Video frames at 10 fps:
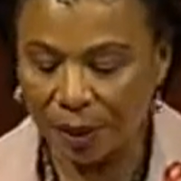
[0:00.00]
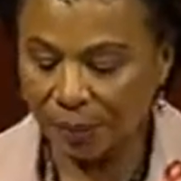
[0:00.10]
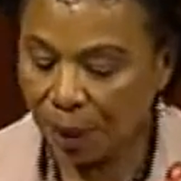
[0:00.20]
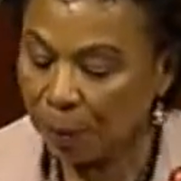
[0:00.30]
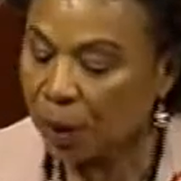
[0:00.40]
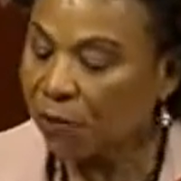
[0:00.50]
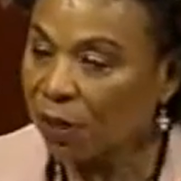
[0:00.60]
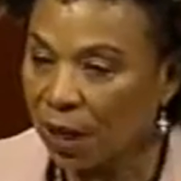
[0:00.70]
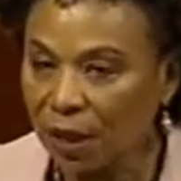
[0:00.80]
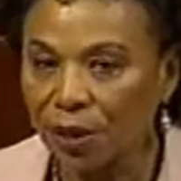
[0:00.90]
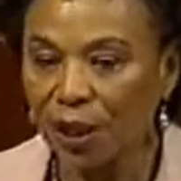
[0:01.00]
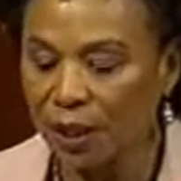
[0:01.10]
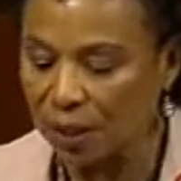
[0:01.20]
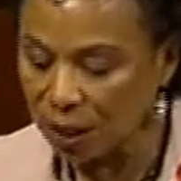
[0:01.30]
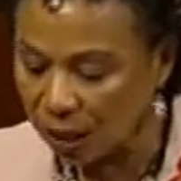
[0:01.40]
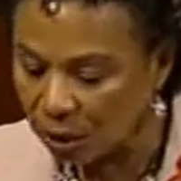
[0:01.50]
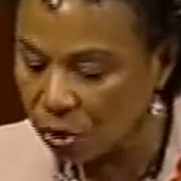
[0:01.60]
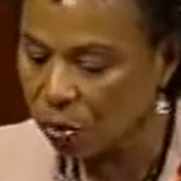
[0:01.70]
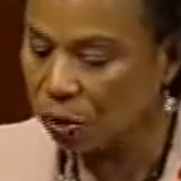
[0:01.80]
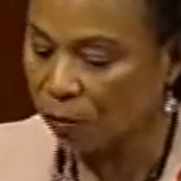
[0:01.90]
People of color
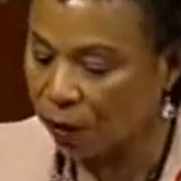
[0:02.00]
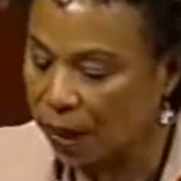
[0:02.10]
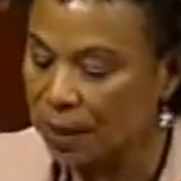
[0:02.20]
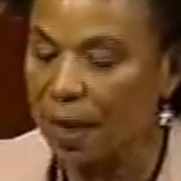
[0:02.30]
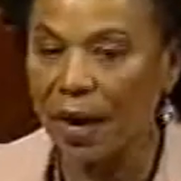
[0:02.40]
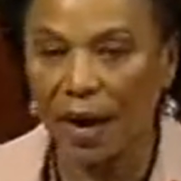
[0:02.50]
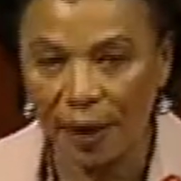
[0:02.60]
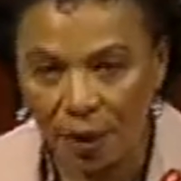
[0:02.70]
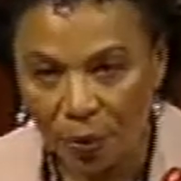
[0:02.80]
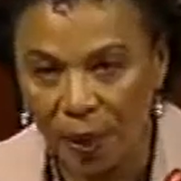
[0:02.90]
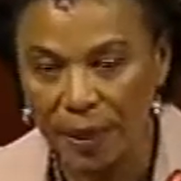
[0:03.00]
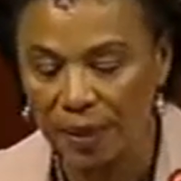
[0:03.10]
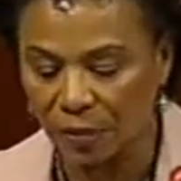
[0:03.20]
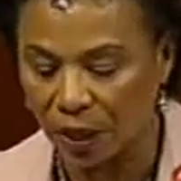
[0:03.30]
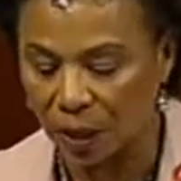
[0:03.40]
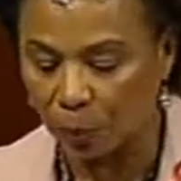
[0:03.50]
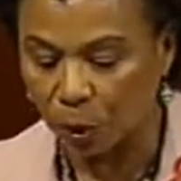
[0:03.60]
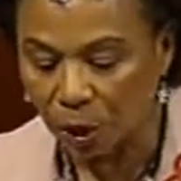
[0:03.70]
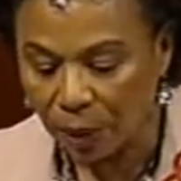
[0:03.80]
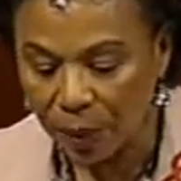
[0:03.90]
continue to face higher rates of
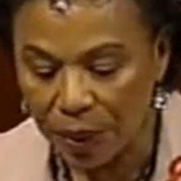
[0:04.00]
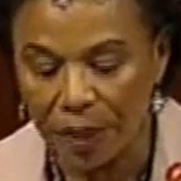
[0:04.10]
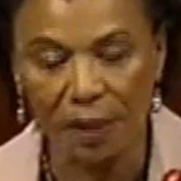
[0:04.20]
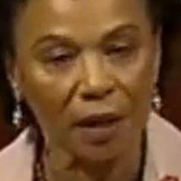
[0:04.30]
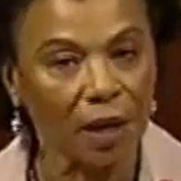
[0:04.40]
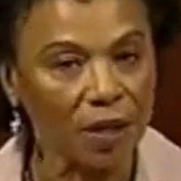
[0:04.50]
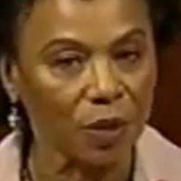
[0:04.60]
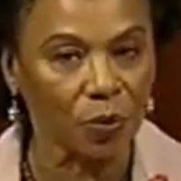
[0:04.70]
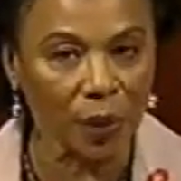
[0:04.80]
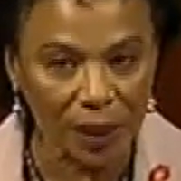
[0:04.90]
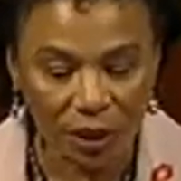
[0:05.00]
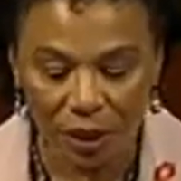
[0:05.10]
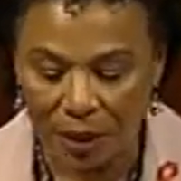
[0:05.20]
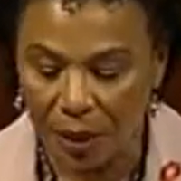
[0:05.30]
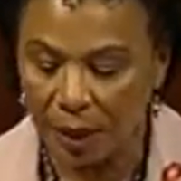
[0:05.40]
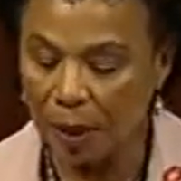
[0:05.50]
unemployment, incarceration,